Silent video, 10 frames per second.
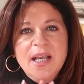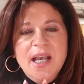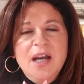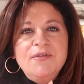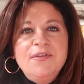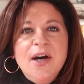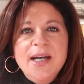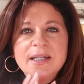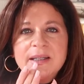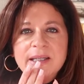And
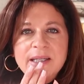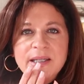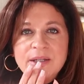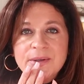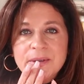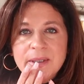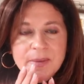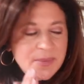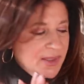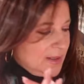finally, your
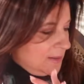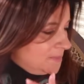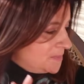lips.